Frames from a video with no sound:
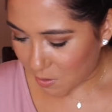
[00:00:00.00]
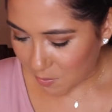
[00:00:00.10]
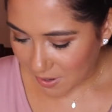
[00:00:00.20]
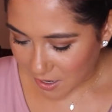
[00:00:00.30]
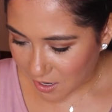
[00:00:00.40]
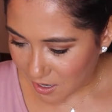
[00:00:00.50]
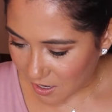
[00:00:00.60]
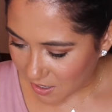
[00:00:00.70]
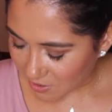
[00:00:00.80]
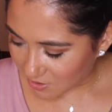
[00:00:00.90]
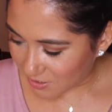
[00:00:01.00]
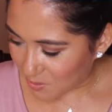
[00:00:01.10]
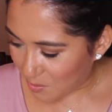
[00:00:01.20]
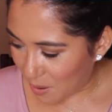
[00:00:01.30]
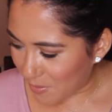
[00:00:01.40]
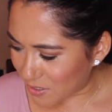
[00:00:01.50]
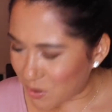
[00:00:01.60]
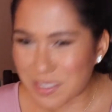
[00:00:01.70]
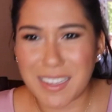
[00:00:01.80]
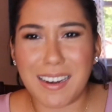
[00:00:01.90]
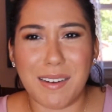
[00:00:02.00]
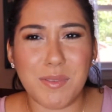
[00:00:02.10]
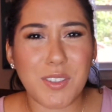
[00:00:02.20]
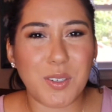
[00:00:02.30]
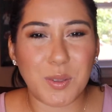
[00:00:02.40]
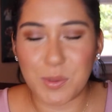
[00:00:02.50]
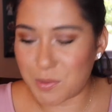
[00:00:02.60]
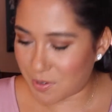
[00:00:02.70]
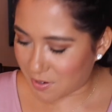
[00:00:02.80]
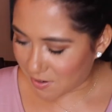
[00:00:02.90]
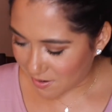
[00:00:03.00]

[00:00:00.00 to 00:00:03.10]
Oh my gosh. Why am I so excited? I'm such a loser.